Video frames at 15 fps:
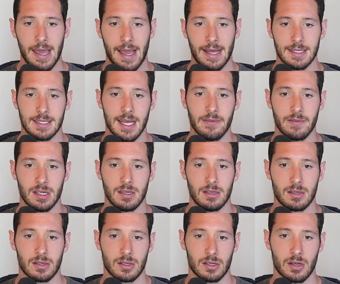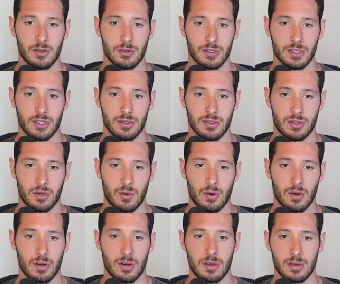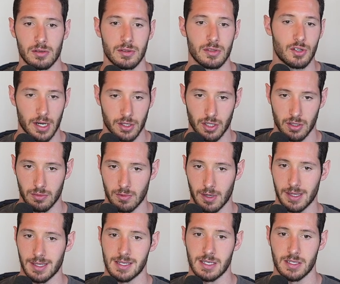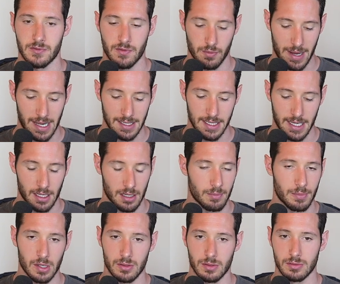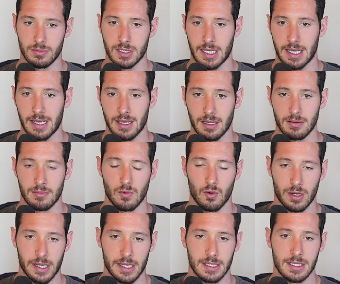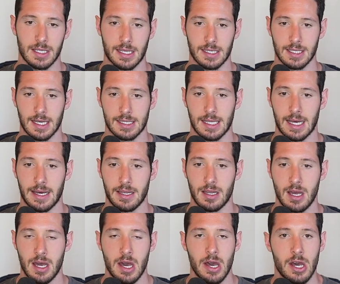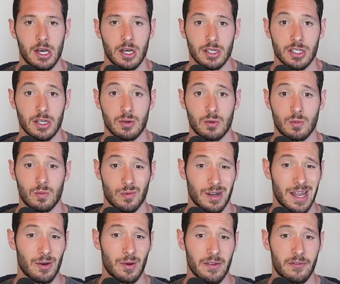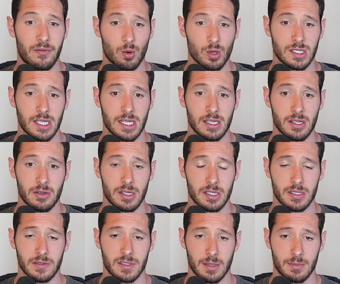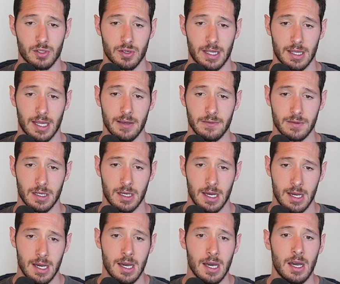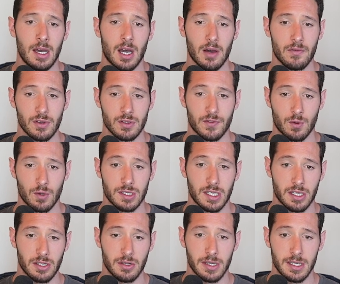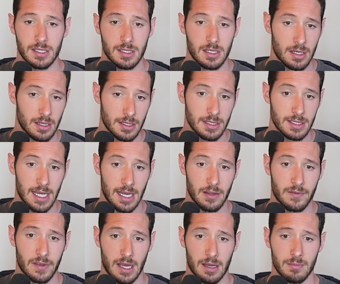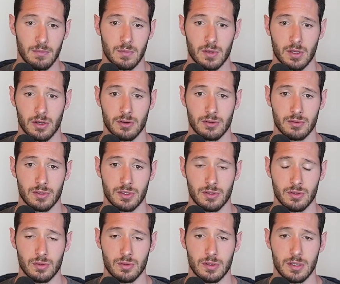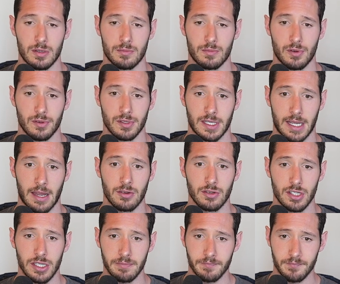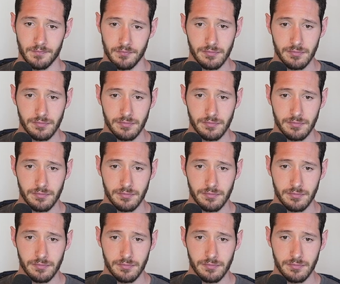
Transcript: And seven goes toward structure, right? This is for maintaining our bone, skin, organs, things like that. So we're now at 14 units of substrate left. Of those 14 units, 10 of them go to producing energy,